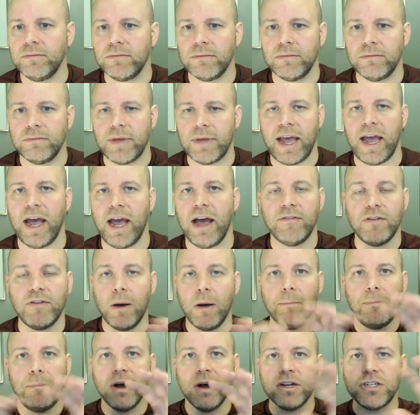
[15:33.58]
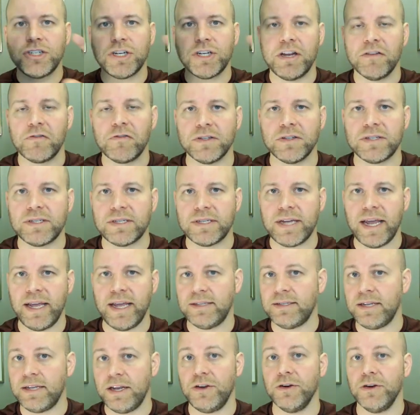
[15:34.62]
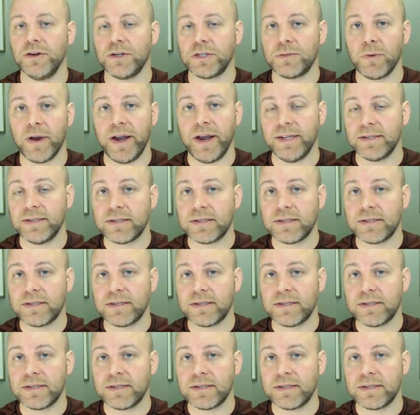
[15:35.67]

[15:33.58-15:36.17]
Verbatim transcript: have a bunch of different states in your sprite.